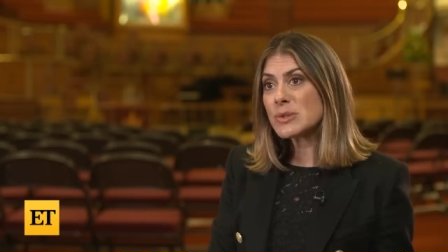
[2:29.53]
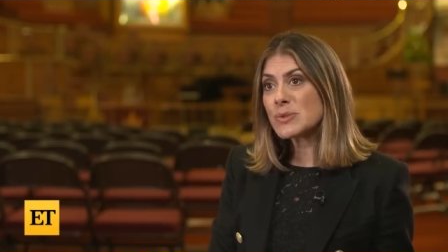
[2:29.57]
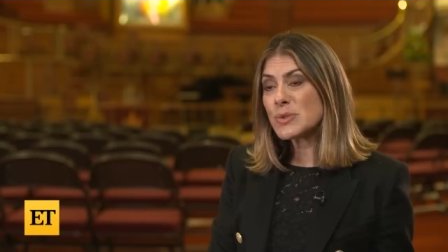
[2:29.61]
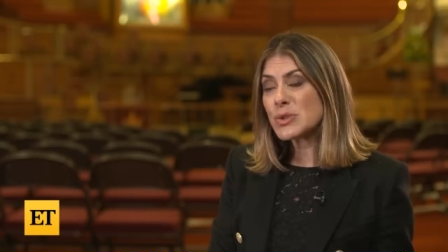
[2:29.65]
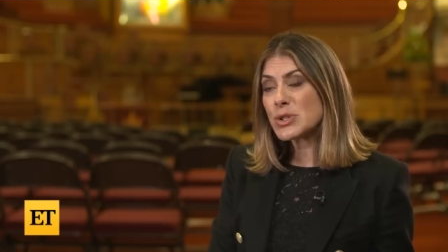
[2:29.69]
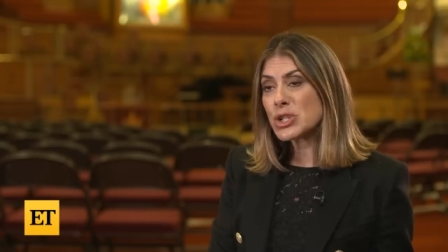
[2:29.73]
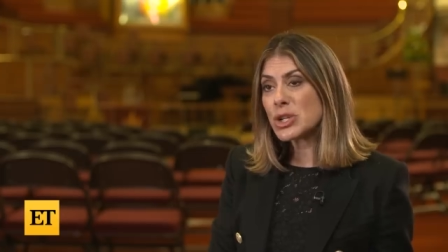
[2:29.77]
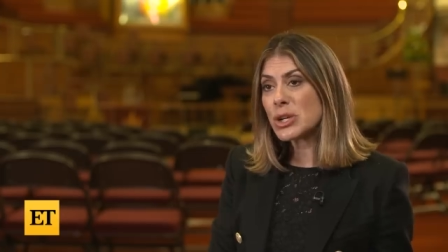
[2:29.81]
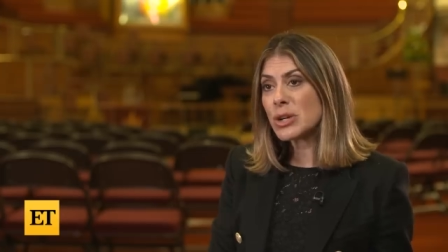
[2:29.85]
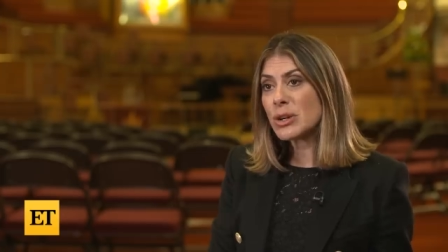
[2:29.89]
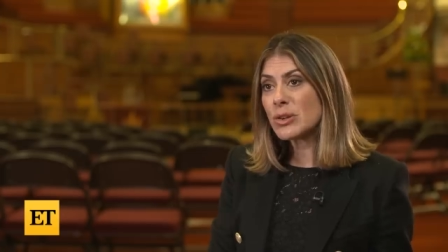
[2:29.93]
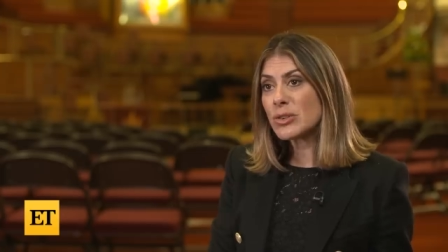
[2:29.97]
for
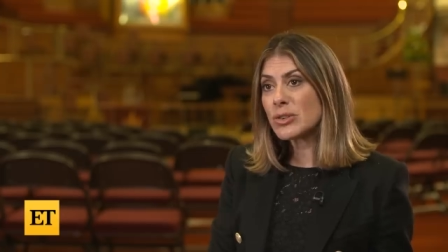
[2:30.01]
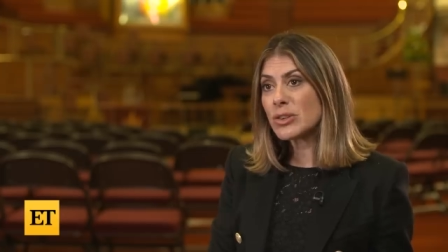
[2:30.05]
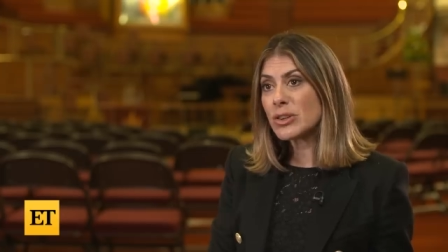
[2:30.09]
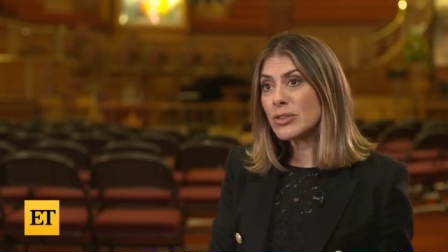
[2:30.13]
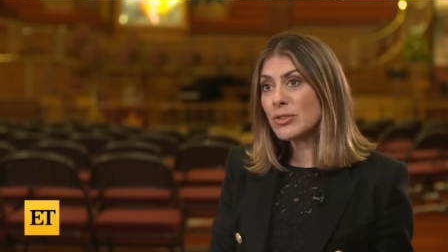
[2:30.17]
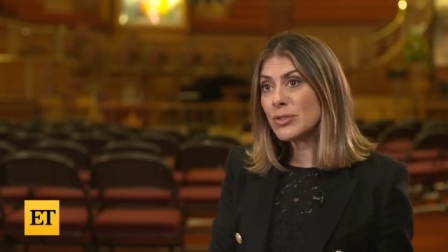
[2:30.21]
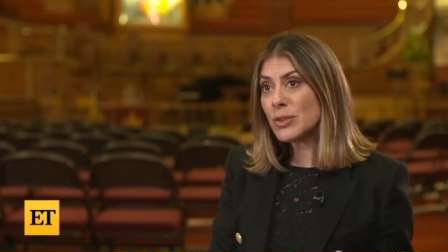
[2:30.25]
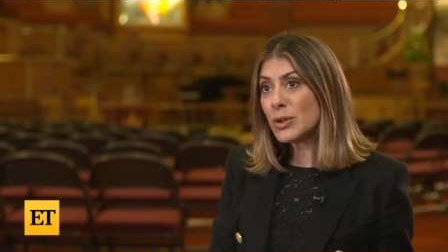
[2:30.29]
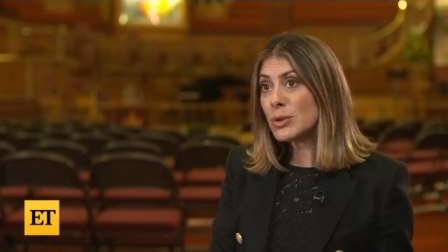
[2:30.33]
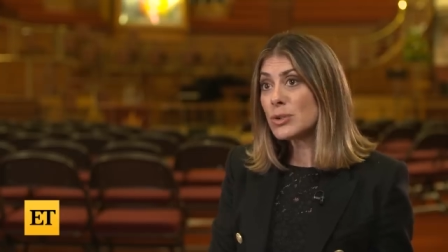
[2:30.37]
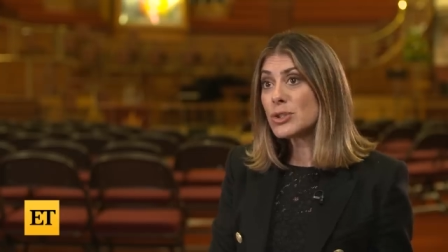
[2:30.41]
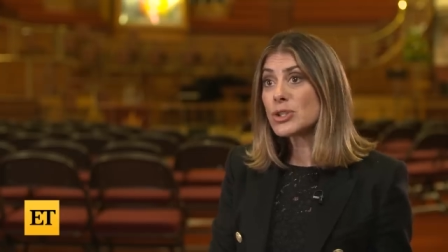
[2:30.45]
Charles's
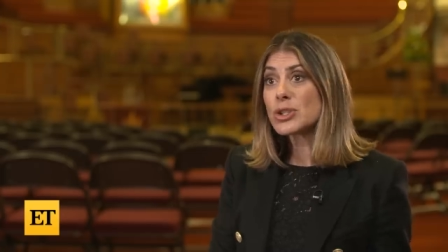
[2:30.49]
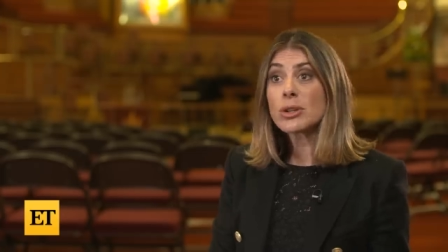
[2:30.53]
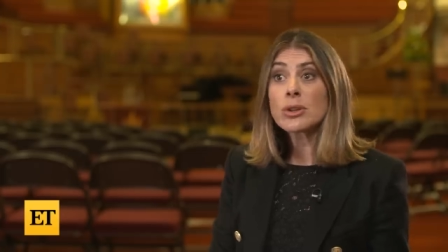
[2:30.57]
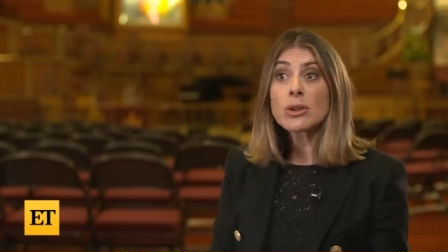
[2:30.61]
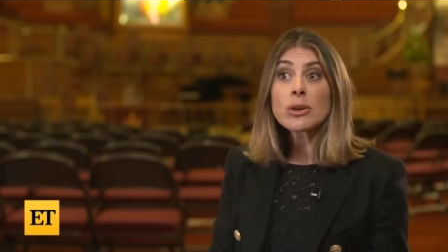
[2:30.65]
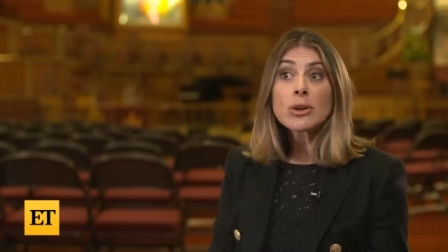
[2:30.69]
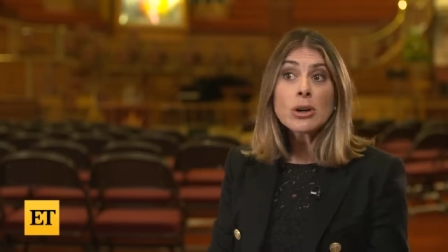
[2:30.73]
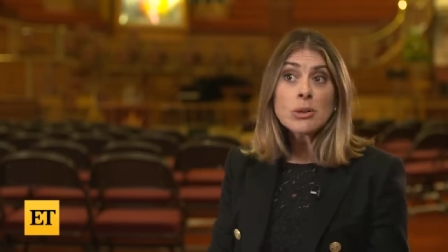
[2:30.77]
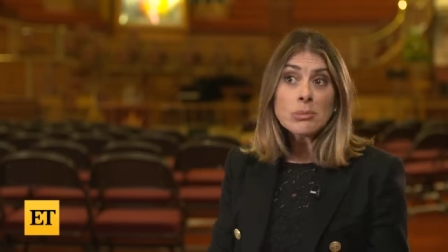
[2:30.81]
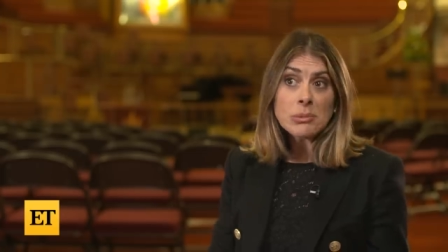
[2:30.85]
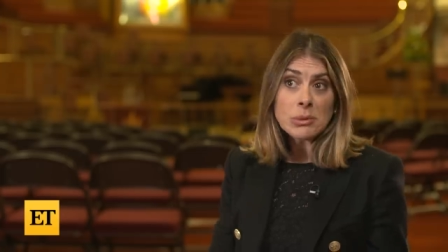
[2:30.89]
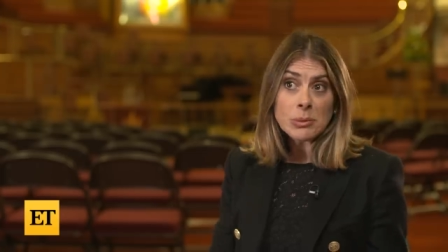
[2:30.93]
future, the
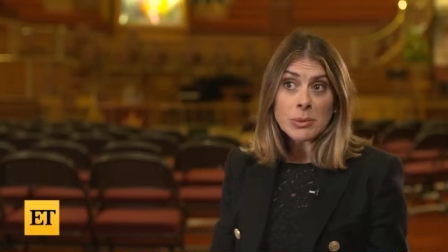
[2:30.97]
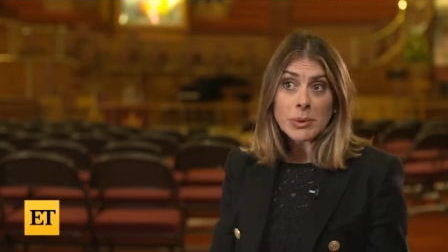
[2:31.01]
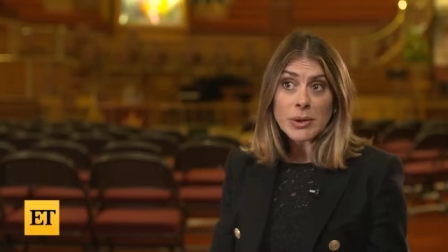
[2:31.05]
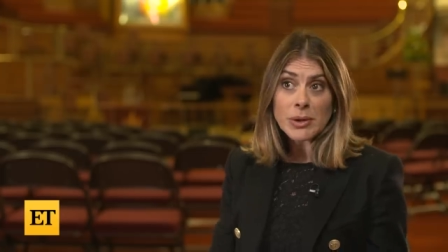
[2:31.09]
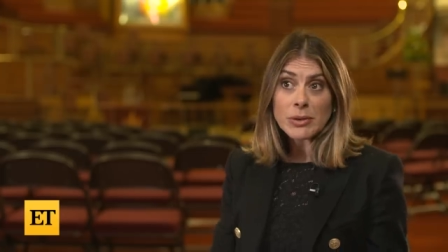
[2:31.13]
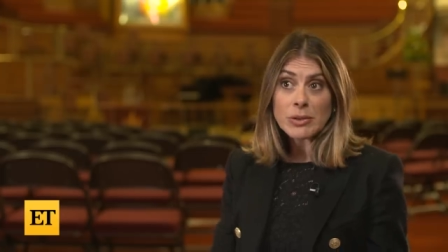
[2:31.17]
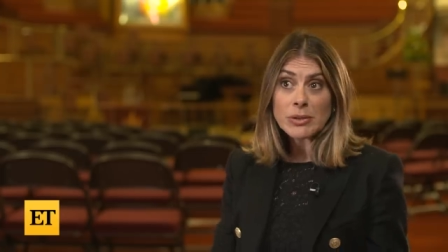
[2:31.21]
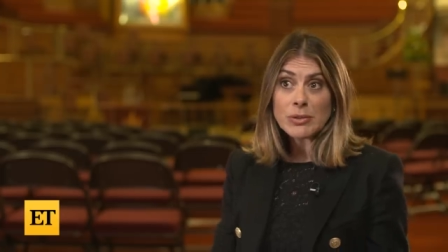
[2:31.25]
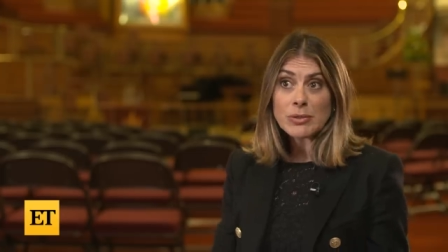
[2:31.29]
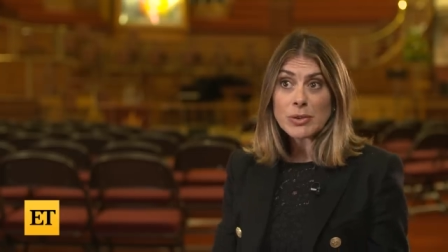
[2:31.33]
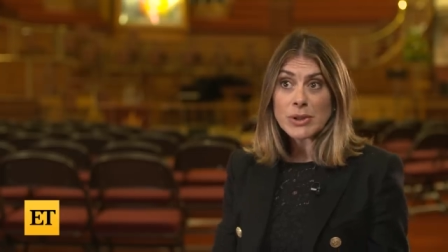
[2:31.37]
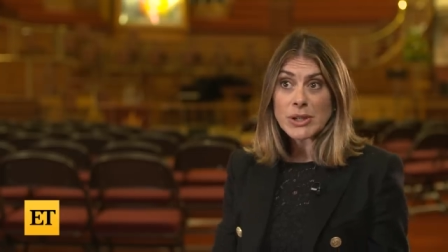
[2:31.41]

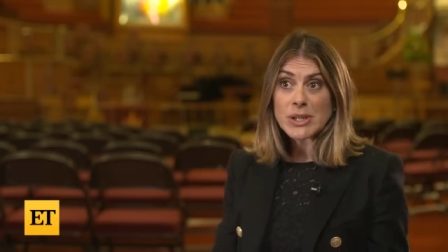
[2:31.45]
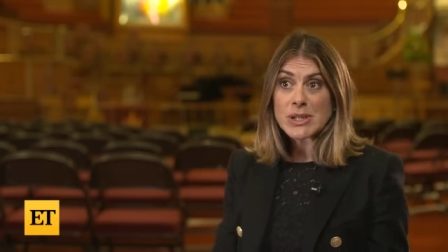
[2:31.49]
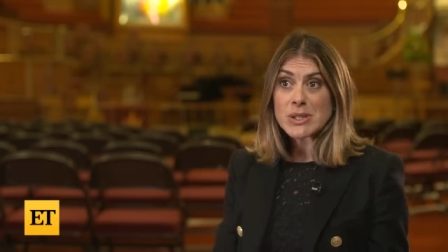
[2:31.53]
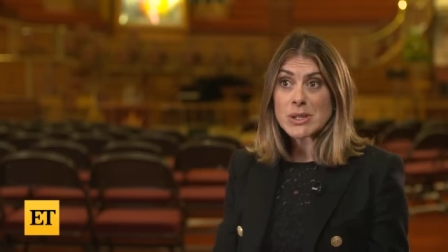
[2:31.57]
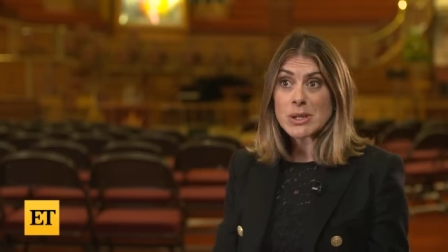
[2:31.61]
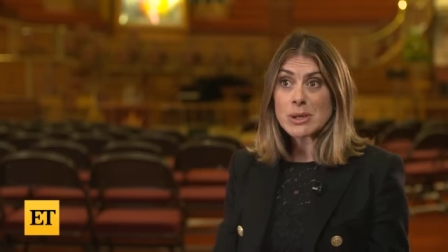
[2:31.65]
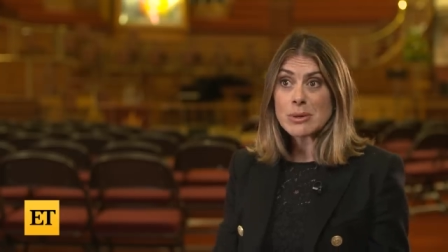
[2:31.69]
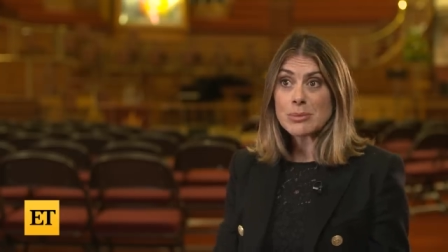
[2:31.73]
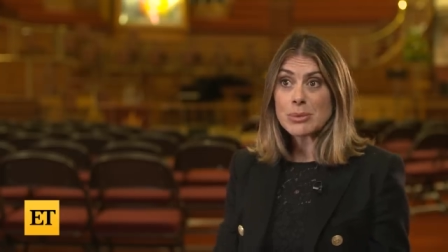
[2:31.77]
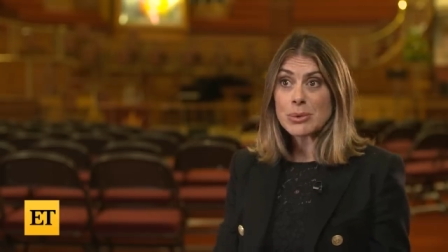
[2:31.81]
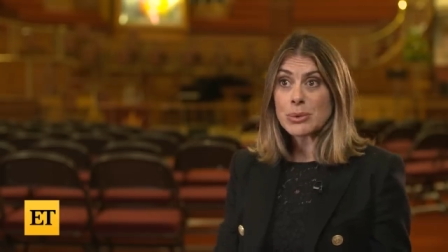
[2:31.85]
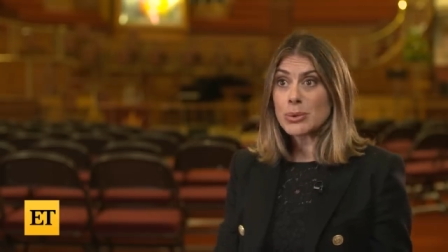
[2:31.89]
Commonwealth, for
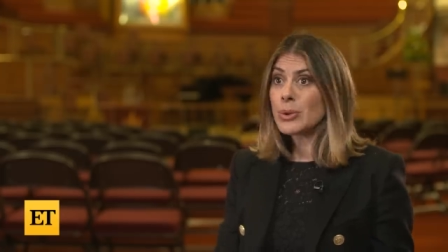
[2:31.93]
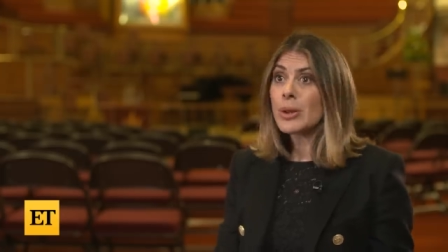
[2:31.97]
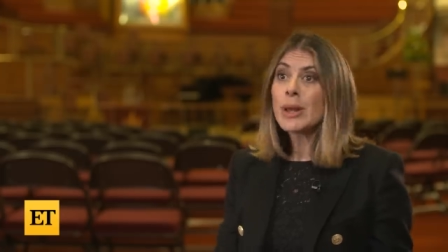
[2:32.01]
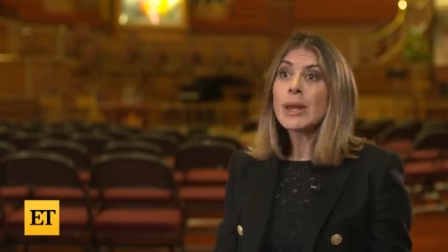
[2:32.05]
example.